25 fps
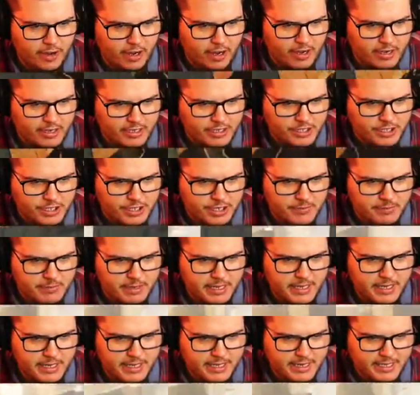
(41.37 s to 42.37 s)
on
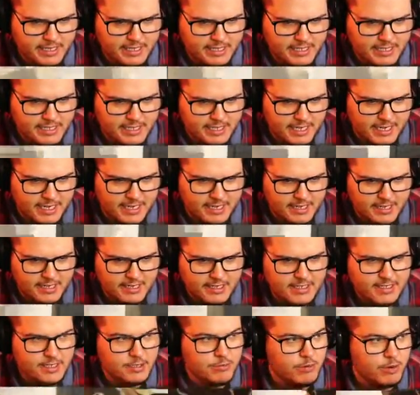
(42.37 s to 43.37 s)
shipment. Like, this is it.
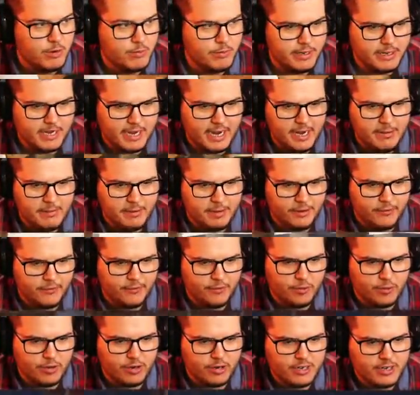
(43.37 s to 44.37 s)
This is what we came here
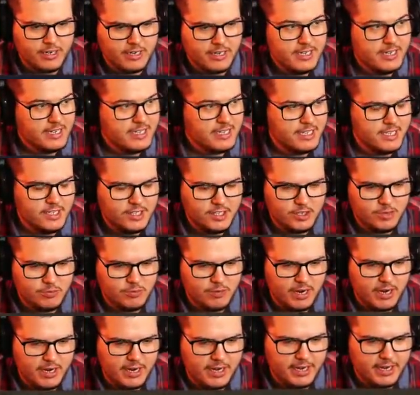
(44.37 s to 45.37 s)
for. This is
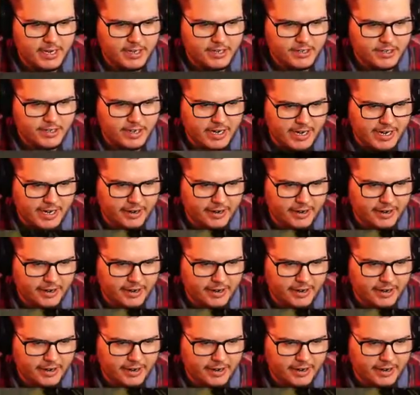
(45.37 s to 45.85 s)
why, dude,